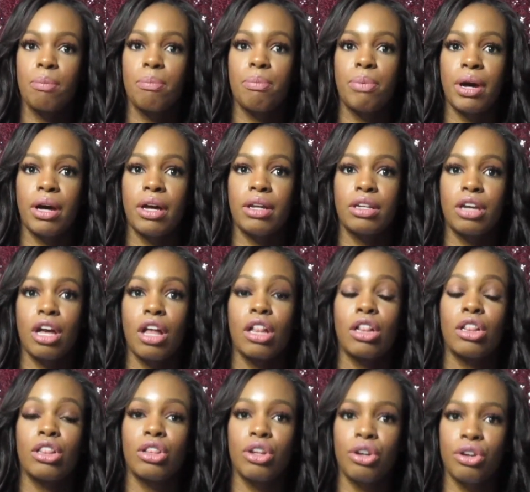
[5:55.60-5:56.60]
but
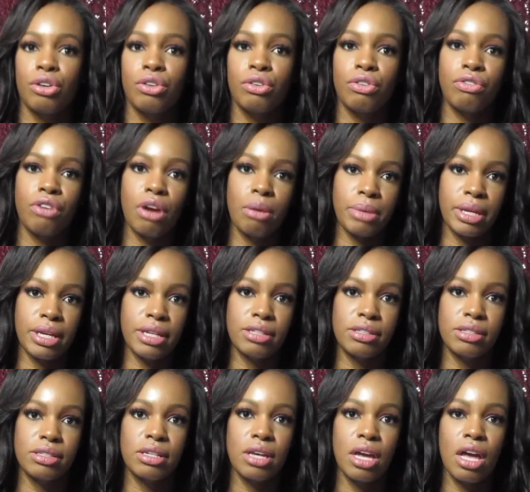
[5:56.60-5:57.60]
learn from
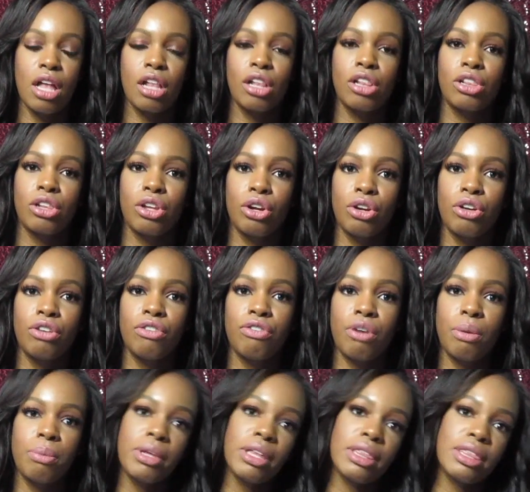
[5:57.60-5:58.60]
it. Learn
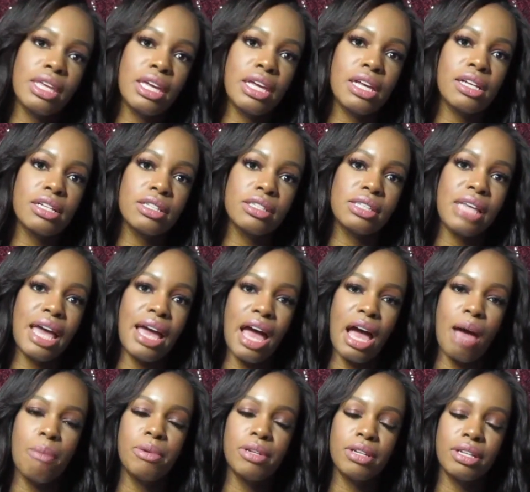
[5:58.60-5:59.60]
from the things that
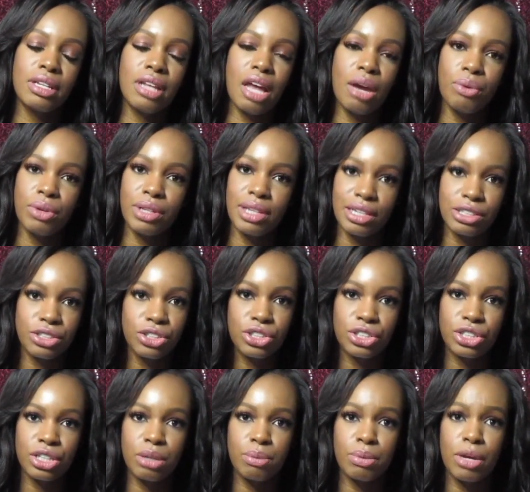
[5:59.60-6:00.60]
happened in that
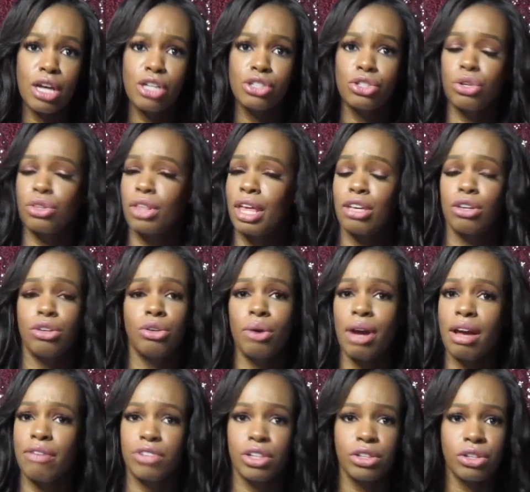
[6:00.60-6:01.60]
relationship so that you don't
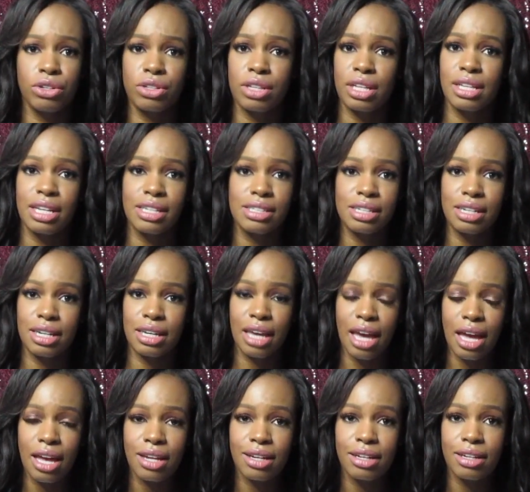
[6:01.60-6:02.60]
have to learn the lesson
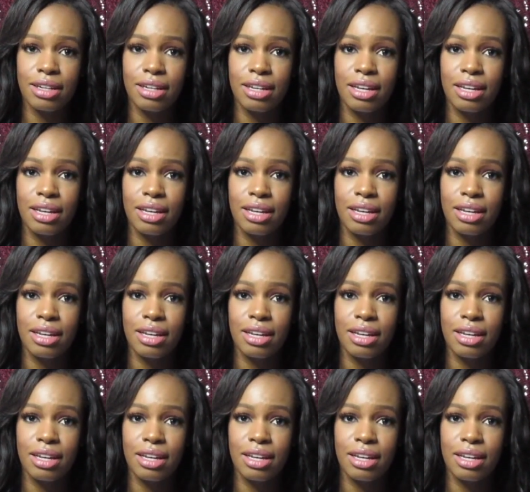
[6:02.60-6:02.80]
again.